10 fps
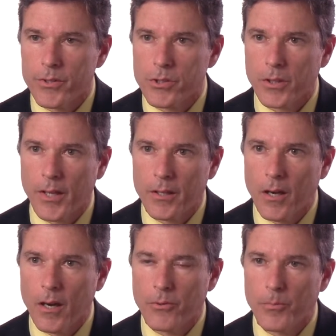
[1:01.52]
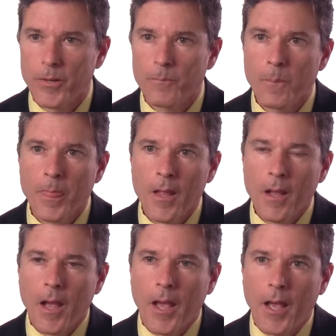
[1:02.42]
the Chilean government.
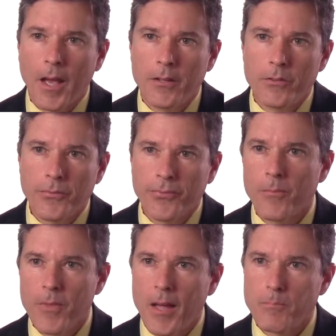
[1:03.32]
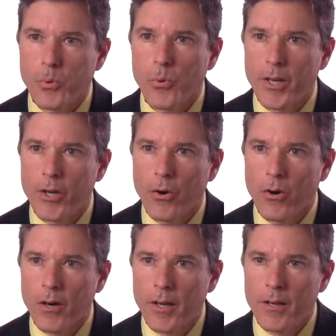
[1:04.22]
And from that point
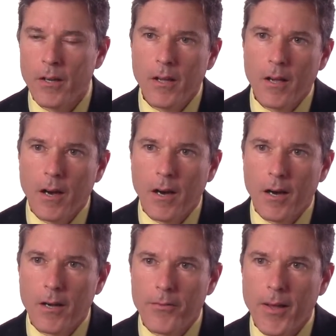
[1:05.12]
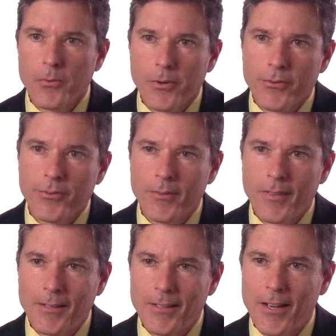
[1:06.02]
on,
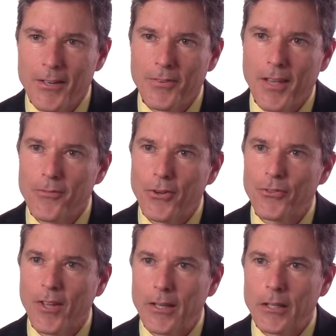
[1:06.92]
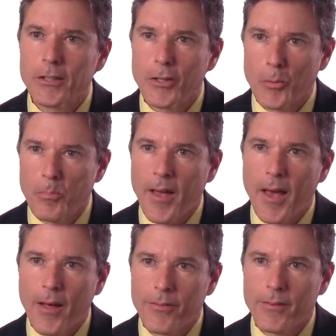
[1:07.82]
that kind of gave us a clear
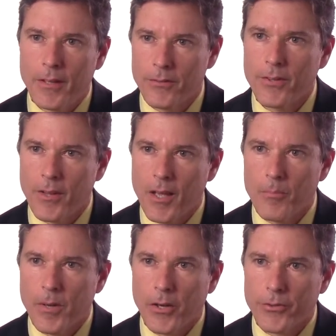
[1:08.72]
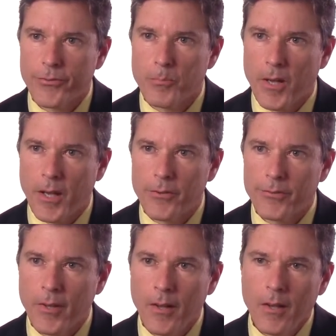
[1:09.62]
path into the health
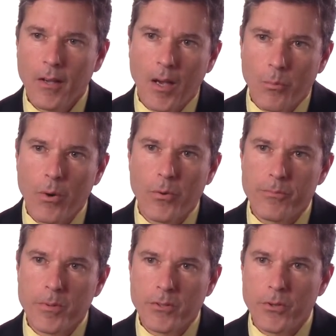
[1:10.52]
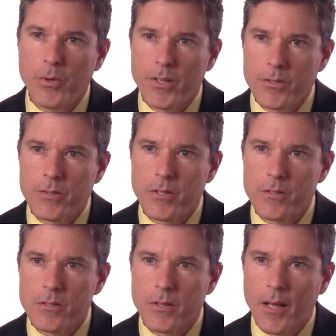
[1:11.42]
space. And what we've been doing
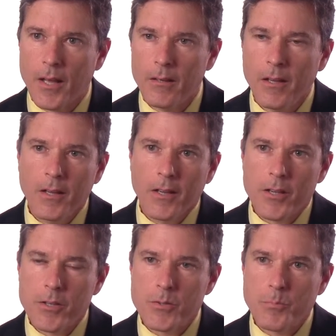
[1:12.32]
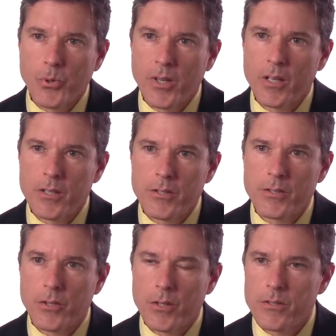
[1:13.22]
since then is putting a
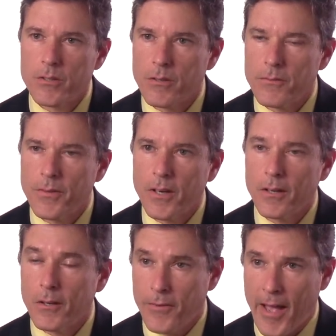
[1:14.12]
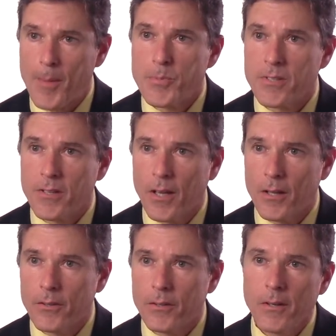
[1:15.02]
series of apps
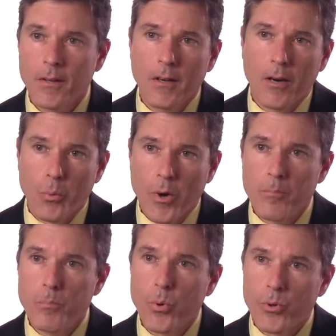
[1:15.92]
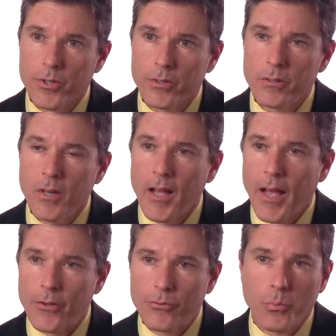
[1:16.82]
together, a web portal,
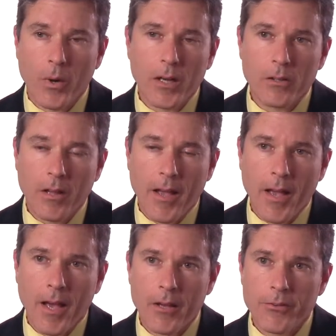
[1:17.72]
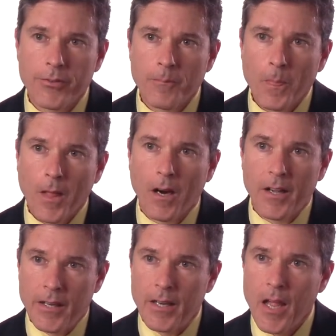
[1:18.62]
as well as
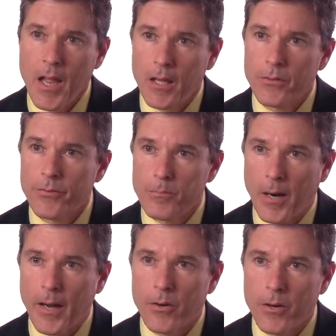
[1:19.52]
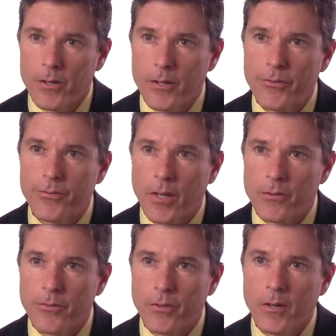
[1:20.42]
an enhanced bioharness
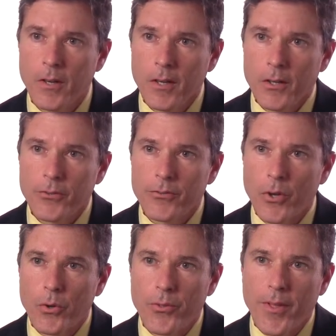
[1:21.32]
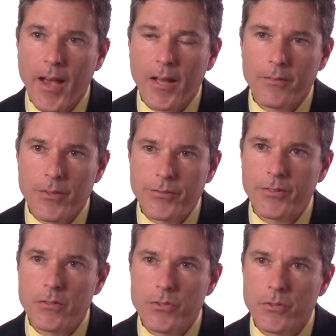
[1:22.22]
sensor, so that the
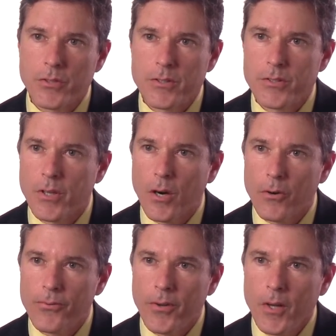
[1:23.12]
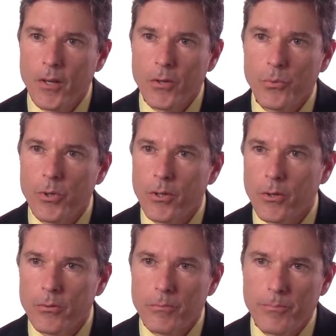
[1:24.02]
sensor itself
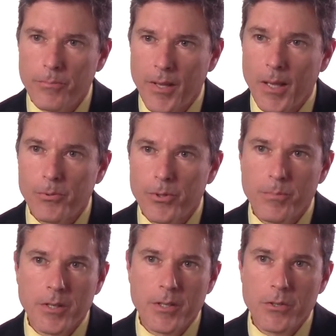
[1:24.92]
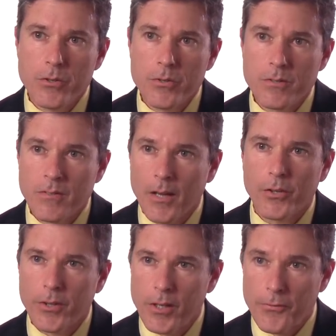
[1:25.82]
will be able to be used not
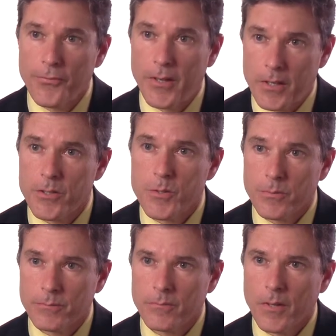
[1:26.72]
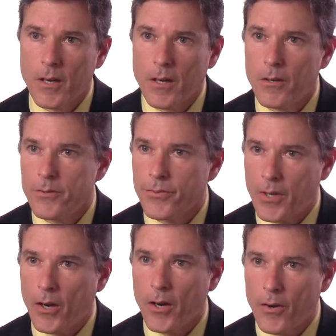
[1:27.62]
only in a fitness
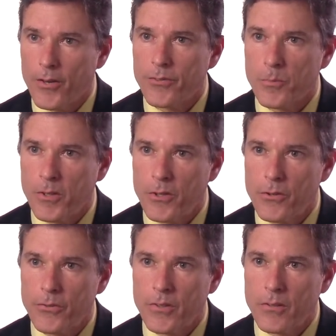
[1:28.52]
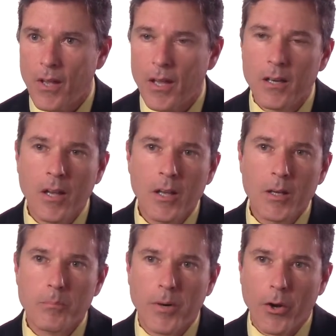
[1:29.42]
scenario as it's been used to date,
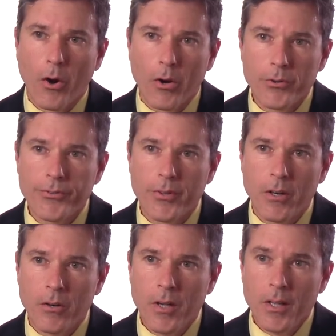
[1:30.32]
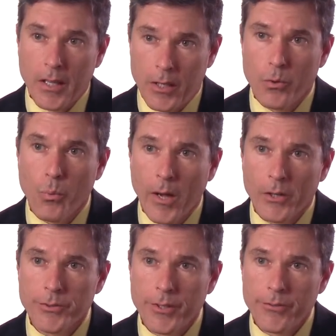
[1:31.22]
but also in a
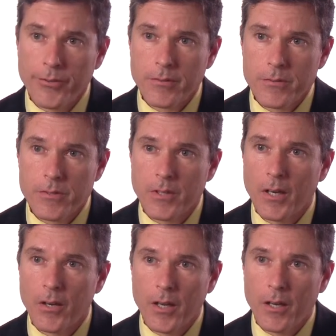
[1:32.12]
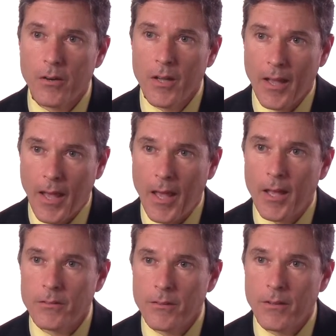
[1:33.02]
wellness scenario
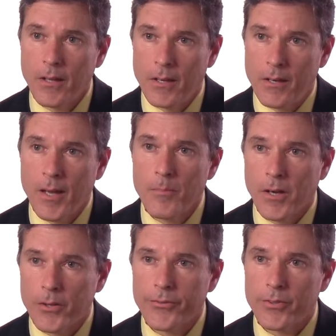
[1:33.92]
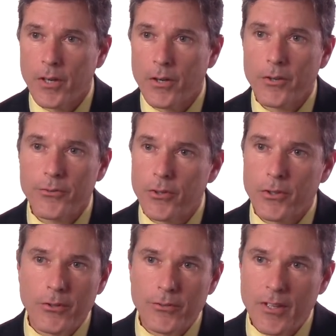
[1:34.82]
and in an health scenario. So you
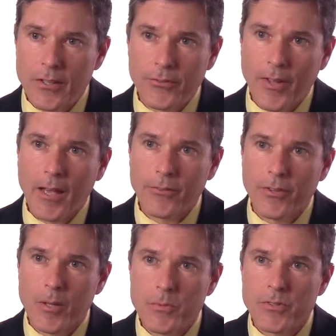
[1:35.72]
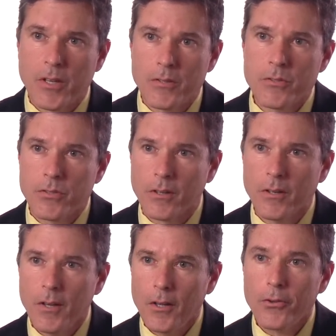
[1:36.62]
can use the exact same sensor
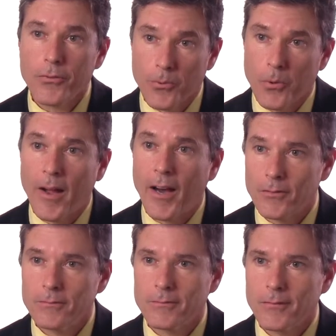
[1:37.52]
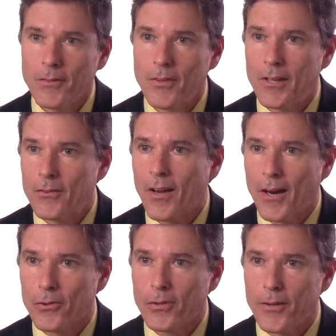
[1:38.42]
throughout the
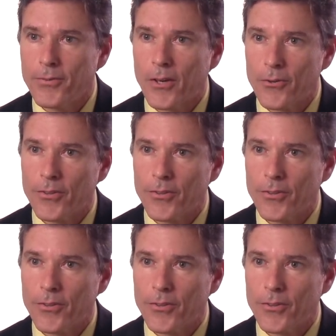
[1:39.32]
entire life care